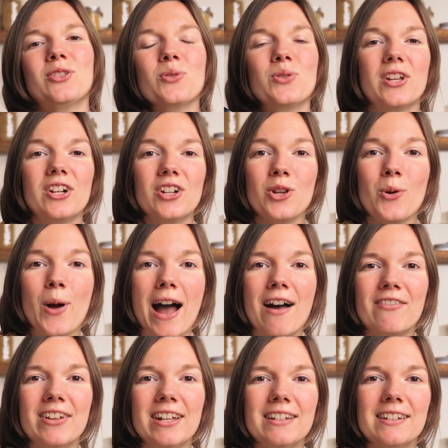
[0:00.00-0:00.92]
So there you
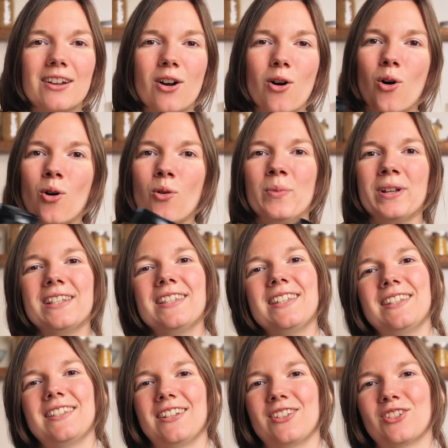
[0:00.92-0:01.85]
have it, homemade
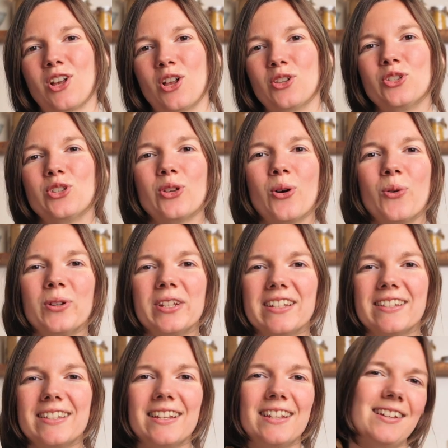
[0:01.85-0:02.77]
seasoning salt. So
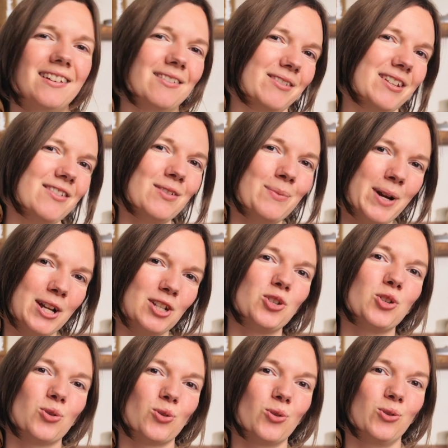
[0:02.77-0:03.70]
easy, even my
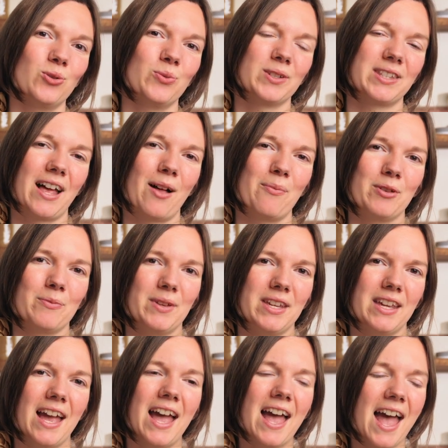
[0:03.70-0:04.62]
2-year-old was helping
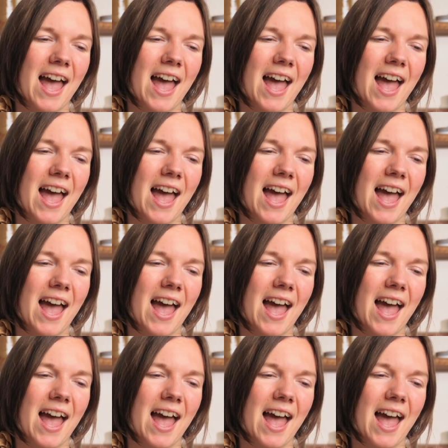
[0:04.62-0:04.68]
me.